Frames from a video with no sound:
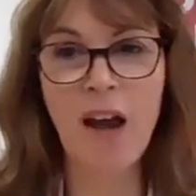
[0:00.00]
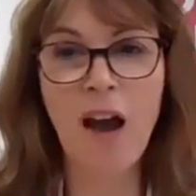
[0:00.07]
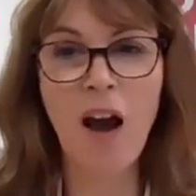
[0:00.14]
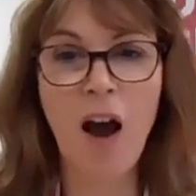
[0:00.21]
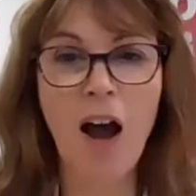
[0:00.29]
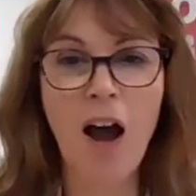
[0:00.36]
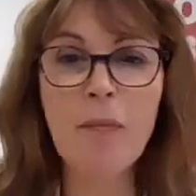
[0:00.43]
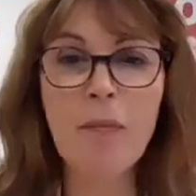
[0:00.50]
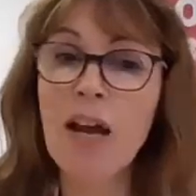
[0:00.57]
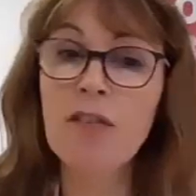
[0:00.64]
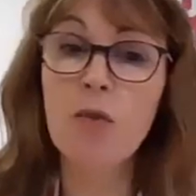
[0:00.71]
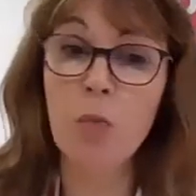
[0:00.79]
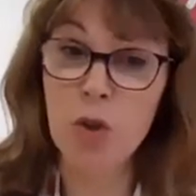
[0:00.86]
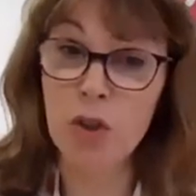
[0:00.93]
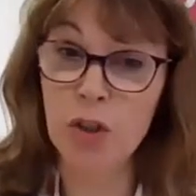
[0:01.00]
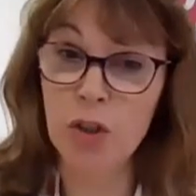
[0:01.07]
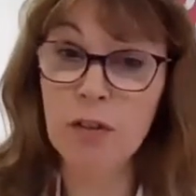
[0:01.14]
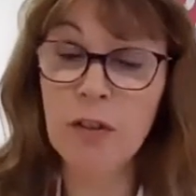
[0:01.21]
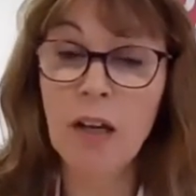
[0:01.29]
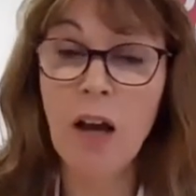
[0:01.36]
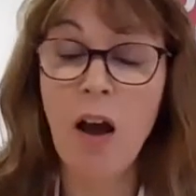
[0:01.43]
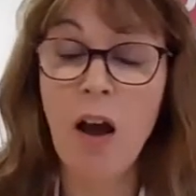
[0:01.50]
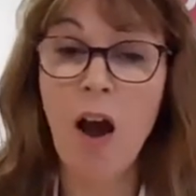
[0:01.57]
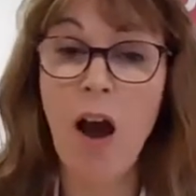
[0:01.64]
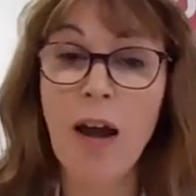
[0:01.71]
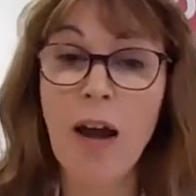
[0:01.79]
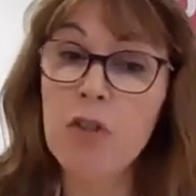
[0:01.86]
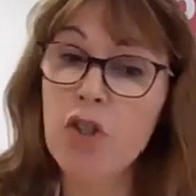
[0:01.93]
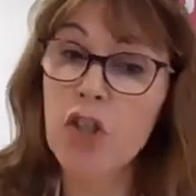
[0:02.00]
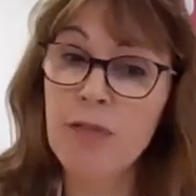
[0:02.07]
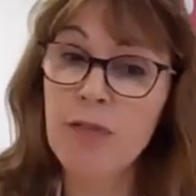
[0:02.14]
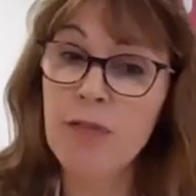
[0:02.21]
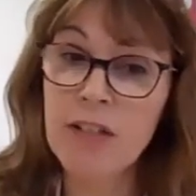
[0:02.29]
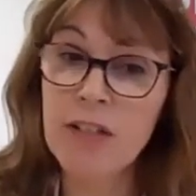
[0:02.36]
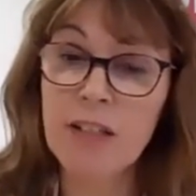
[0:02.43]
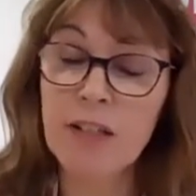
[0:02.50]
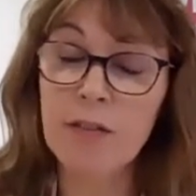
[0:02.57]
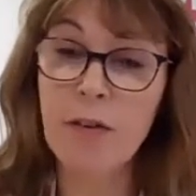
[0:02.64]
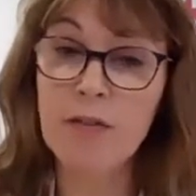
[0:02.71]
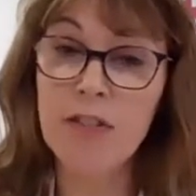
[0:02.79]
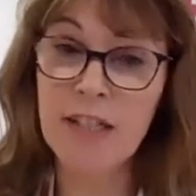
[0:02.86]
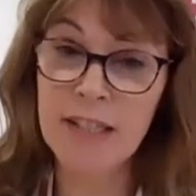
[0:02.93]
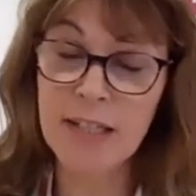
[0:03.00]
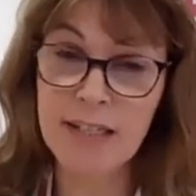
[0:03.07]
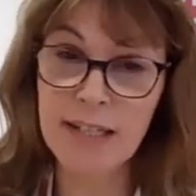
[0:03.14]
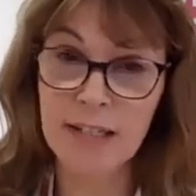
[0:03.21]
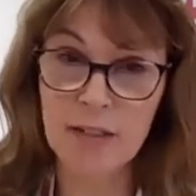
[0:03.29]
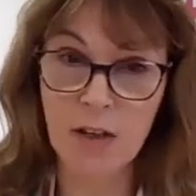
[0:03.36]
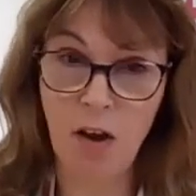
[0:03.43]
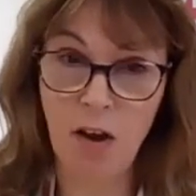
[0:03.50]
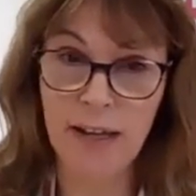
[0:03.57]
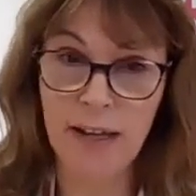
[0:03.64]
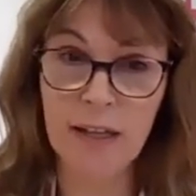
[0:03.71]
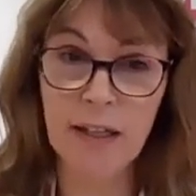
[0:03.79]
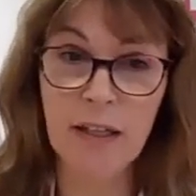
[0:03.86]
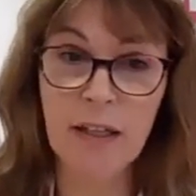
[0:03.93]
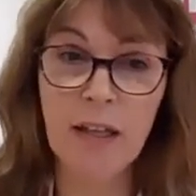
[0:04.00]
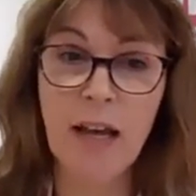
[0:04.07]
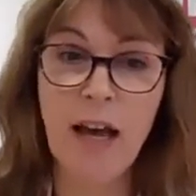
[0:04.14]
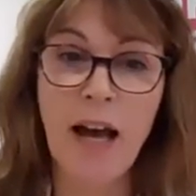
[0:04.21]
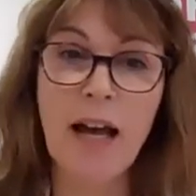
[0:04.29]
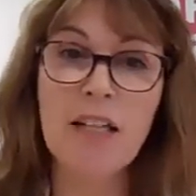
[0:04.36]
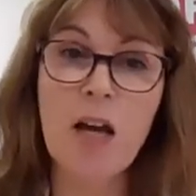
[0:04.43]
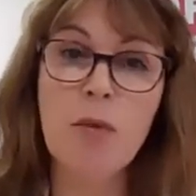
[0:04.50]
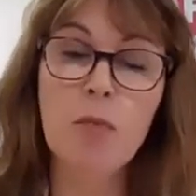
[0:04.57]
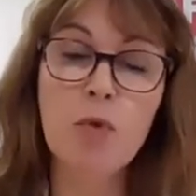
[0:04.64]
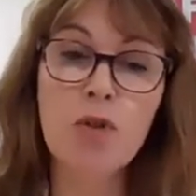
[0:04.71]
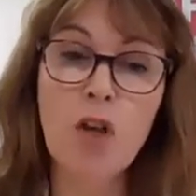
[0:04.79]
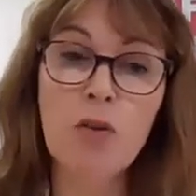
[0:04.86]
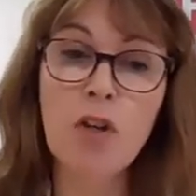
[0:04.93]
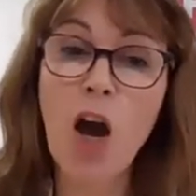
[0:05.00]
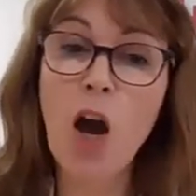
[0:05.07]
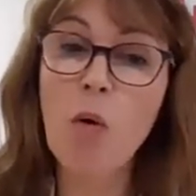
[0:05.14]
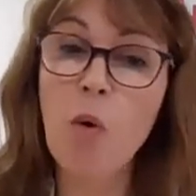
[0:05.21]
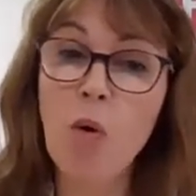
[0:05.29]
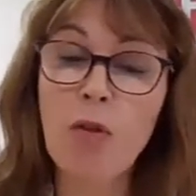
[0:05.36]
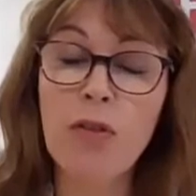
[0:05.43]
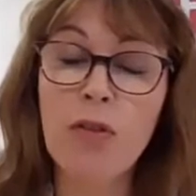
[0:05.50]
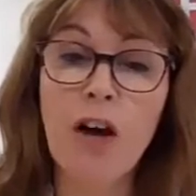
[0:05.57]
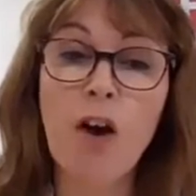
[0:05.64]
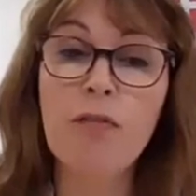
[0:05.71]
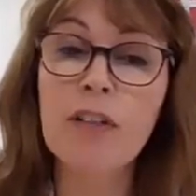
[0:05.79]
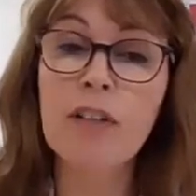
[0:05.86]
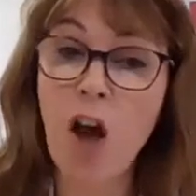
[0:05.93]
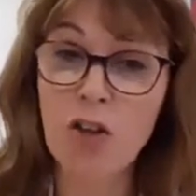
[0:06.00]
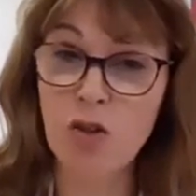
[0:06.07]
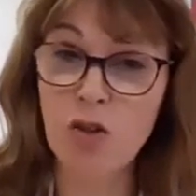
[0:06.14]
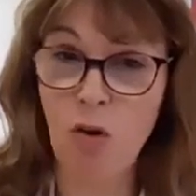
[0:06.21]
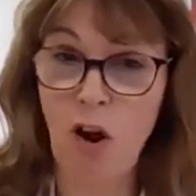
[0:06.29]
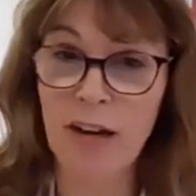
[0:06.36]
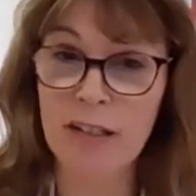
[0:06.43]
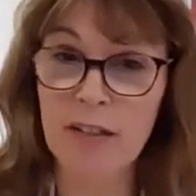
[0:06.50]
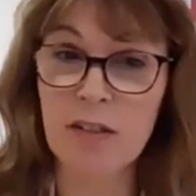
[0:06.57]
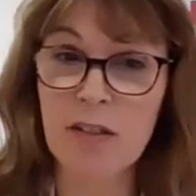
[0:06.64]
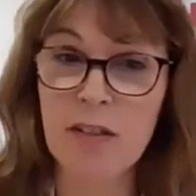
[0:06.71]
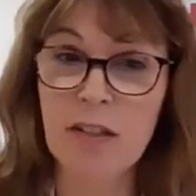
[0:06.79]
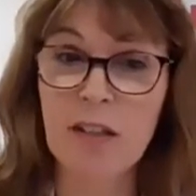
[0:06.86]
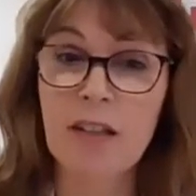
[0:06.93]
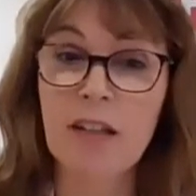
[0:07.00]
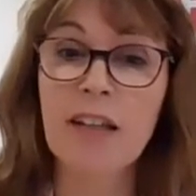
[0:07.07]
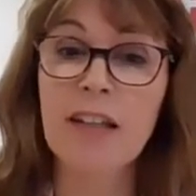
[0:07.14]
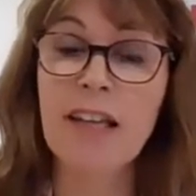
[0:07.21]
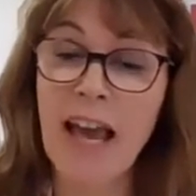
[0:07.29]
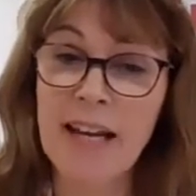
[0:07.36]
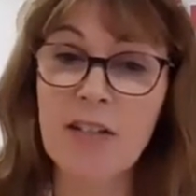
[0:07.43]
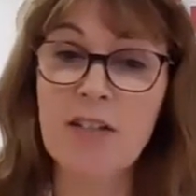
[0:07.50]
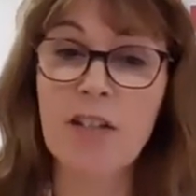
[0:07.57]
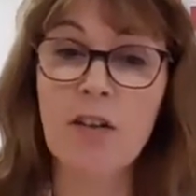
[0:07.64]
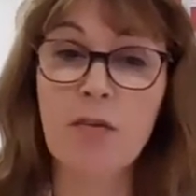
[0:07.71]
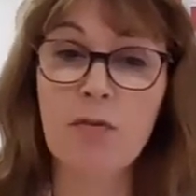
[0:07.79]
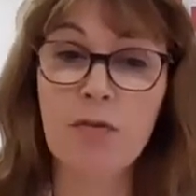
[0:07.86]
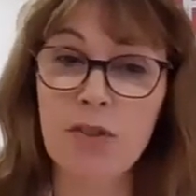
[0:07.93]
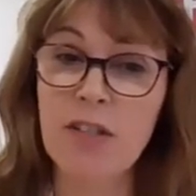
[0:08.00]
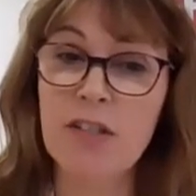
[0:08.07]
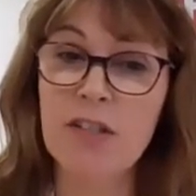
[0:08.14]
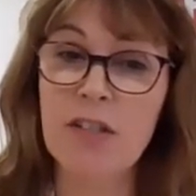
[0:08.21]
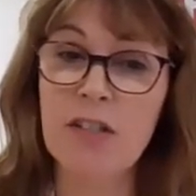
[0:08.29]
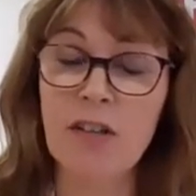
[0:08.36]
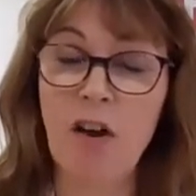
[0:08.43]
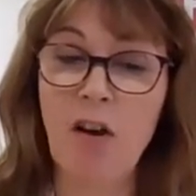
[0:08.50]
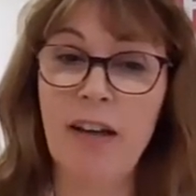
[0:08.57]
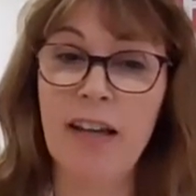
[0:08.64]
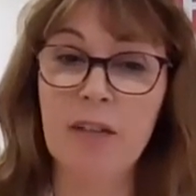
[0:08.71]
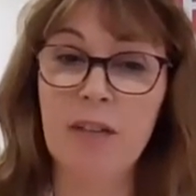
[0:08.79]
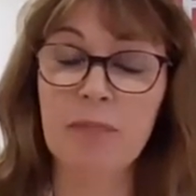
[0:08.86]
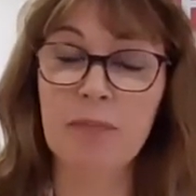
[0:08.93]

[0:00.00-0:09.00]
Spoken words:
I'm Sarah Wootton. I'm the Chief Executive of Dignity in Dying, and I'm also co-author of Last Rites, the Case for Assisted Dying.